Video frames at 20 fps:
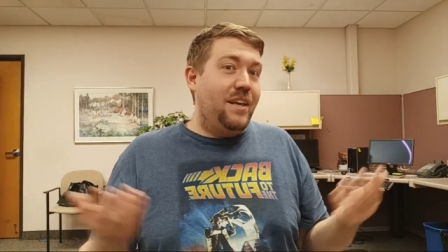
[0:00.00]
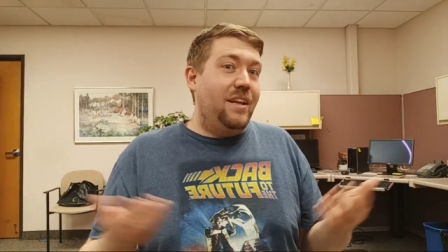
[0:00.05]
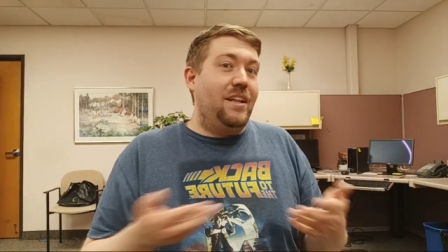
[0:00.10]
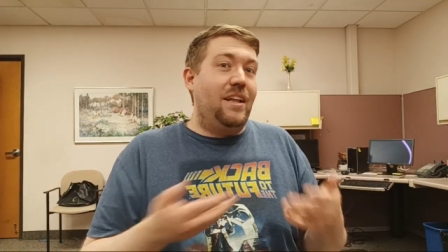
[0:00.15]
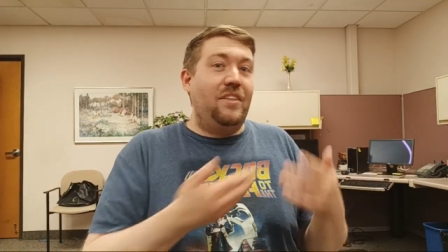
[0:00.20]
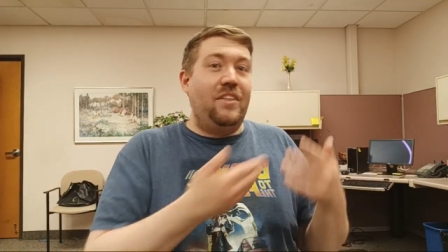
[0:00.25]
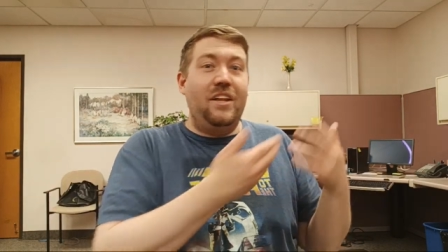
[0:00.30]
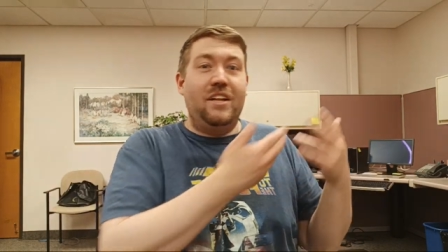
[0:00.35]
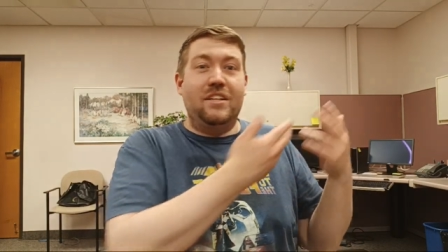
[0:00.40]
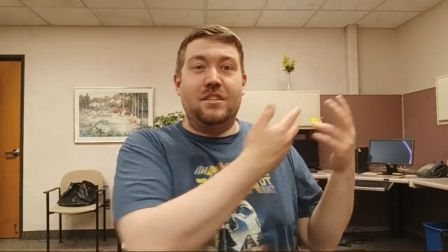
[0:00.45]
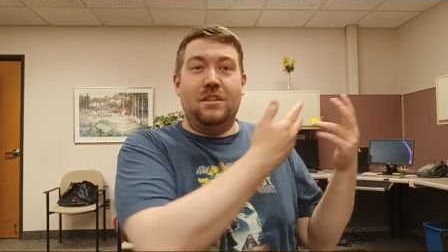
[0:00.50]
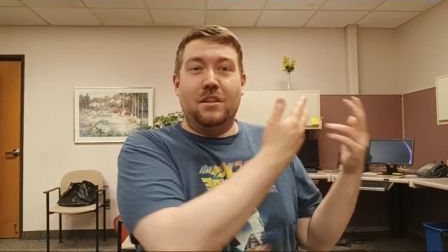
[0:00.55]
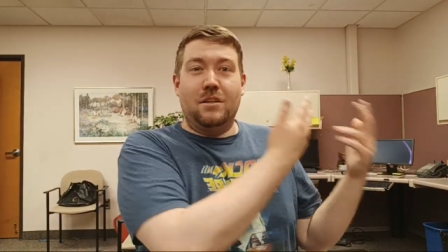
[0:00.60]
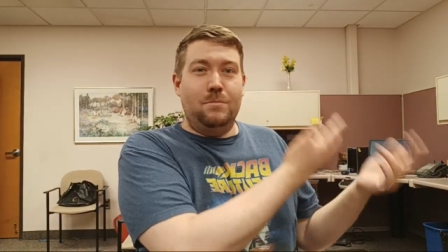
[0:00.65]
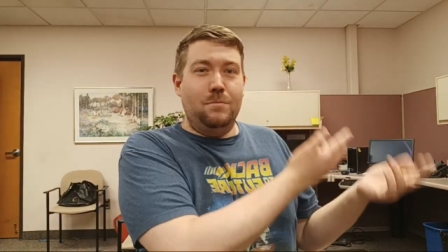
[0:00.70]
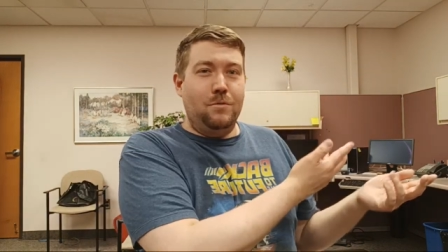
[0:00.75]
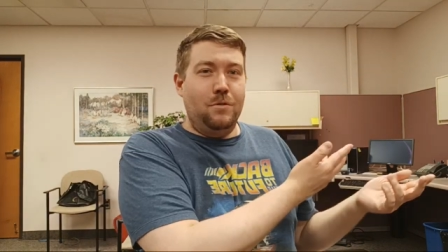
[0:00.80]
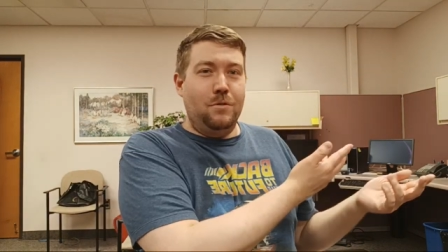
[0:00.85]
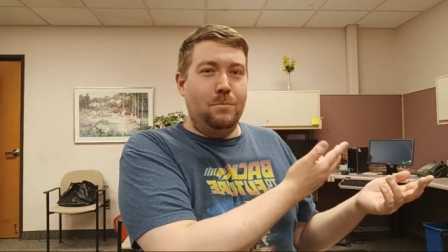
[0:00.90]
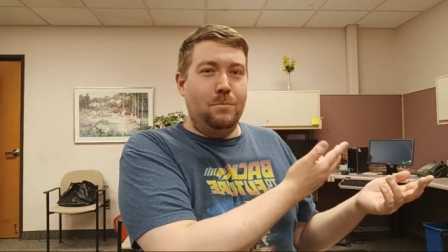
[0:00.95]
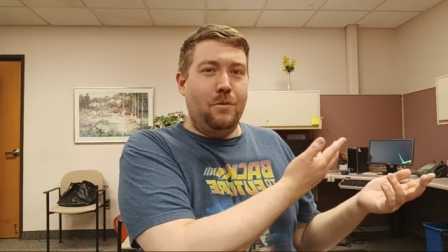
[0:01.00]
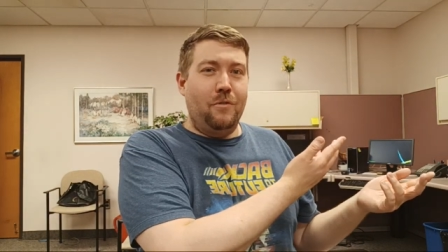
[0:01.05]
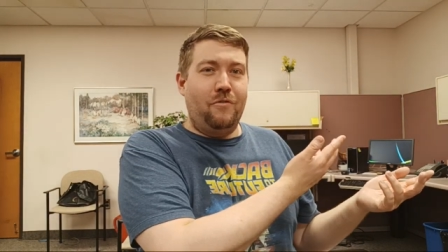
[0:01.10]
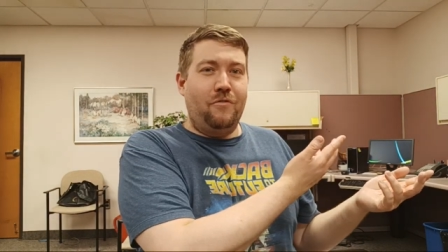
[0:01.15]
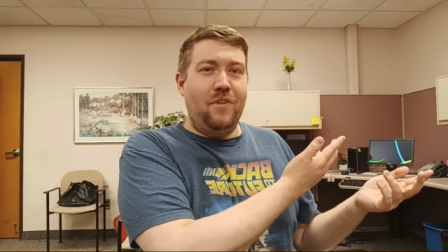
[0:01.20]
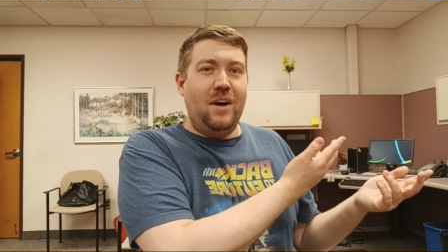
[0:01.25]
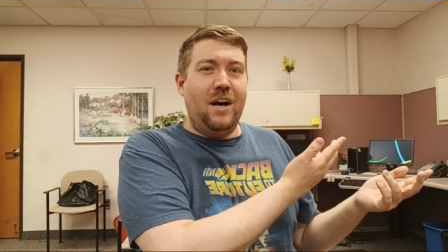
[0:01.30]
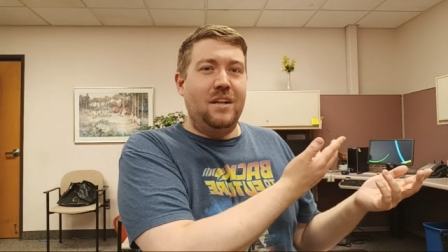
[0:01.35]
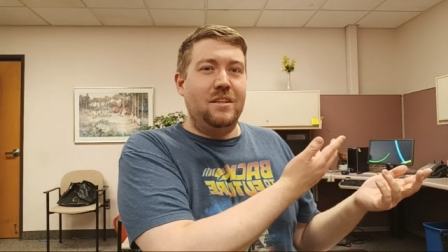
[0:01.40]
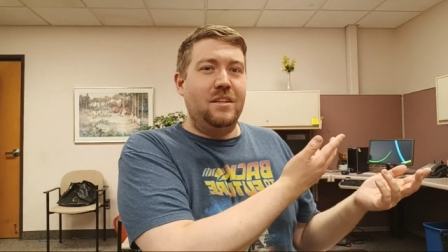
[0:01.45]
I think it's looked a little more
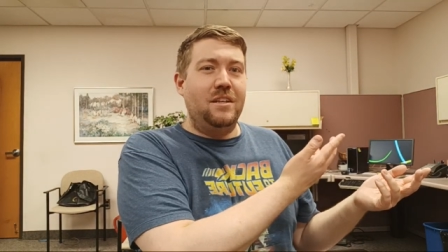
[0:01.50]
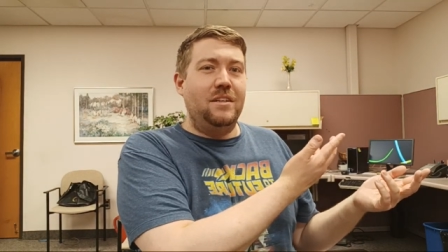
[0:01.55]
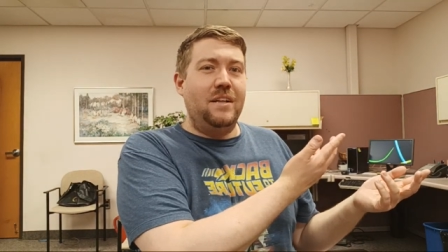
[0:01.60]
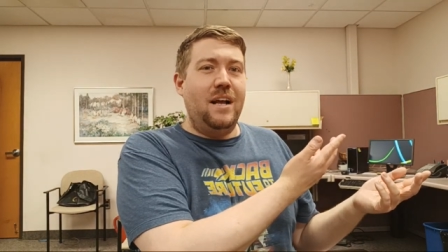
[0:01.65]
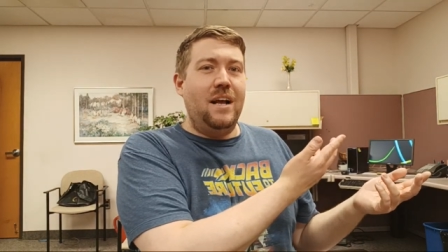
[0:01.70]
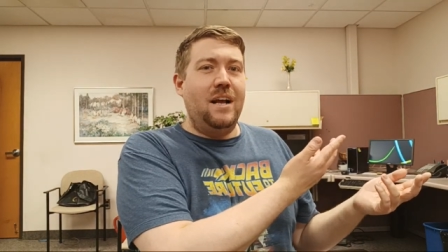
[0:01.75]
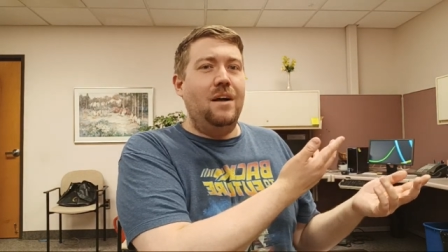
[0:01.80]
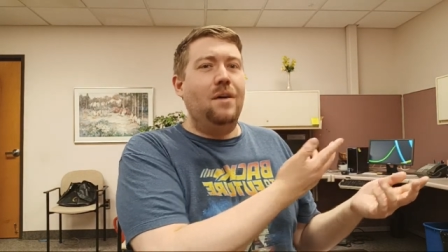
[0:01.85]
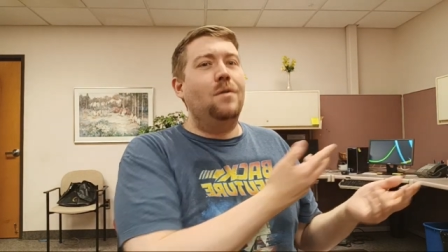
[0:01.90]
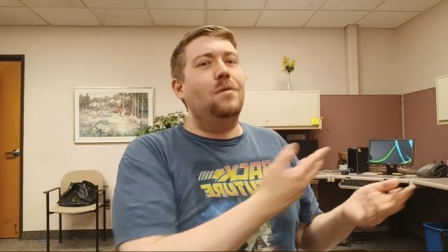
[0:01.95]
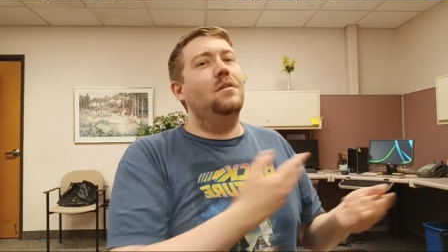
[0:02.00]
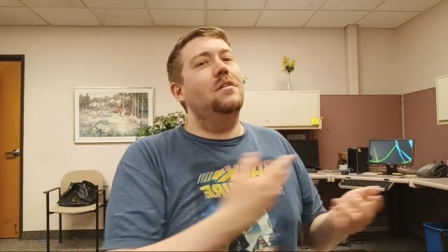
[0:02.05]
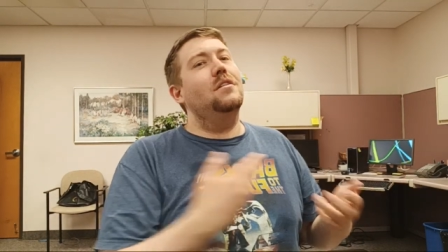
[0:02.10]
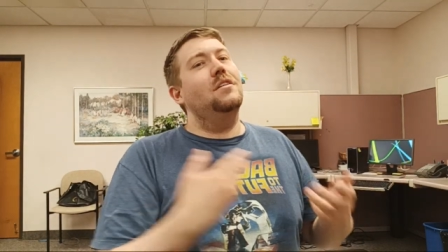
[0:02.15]
fondly now